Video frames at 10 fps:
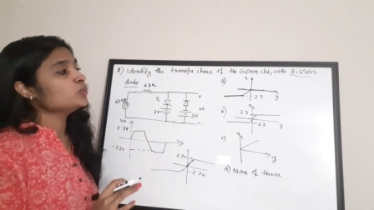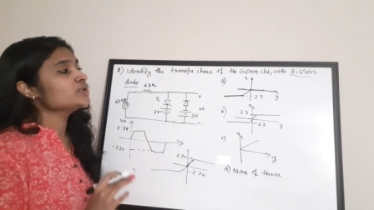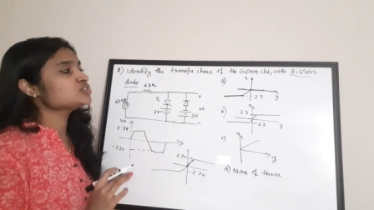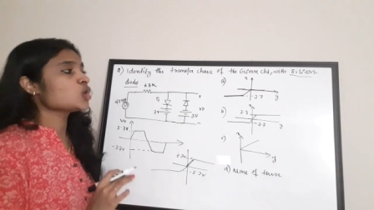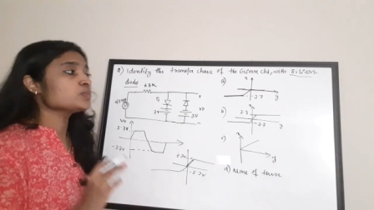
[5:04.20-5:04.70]

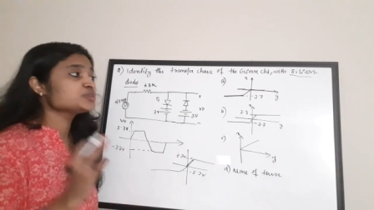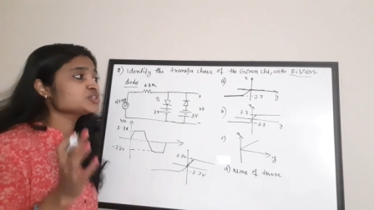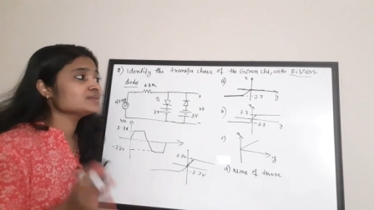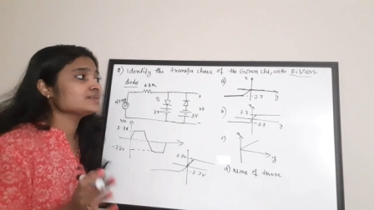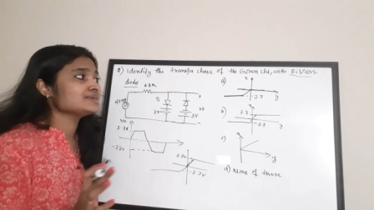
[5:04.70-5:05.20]
Which
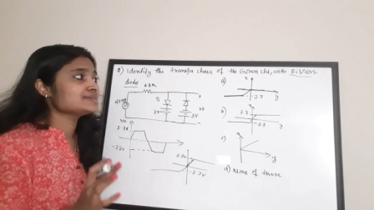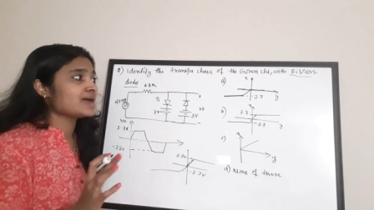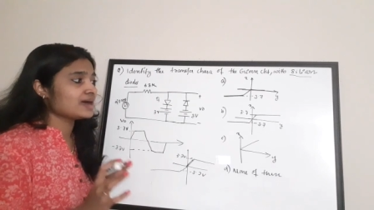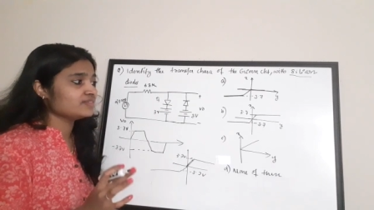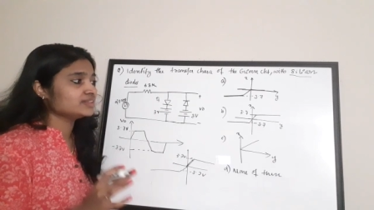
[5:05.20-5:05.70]
option is
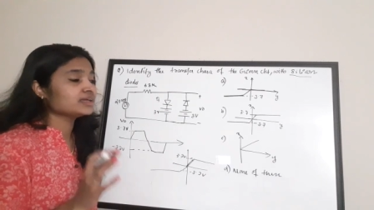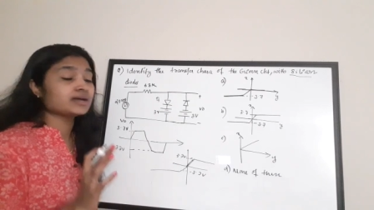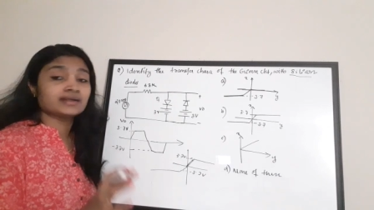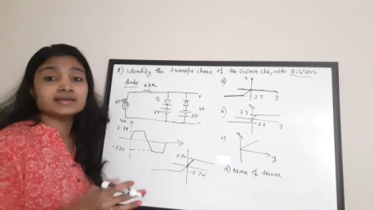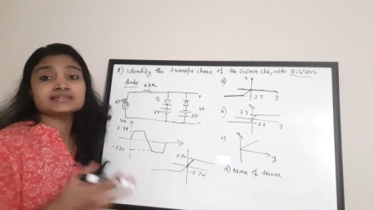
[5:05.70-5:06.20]
having the
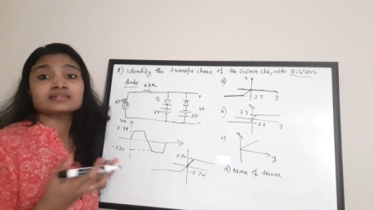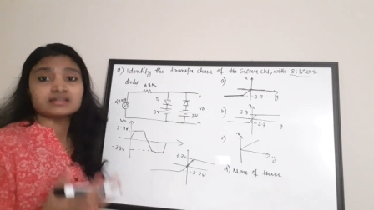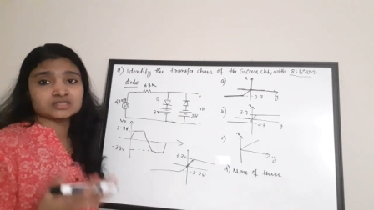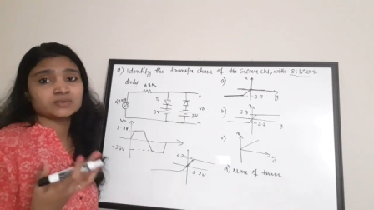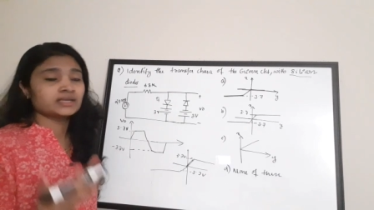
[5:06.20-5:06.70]
correct
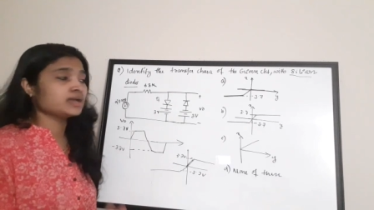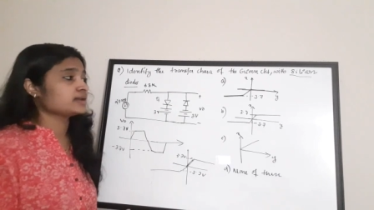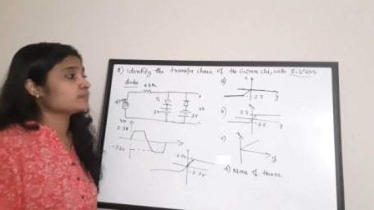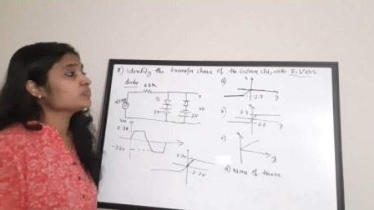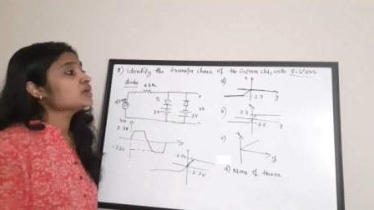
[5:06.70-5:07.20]
transfer carrier?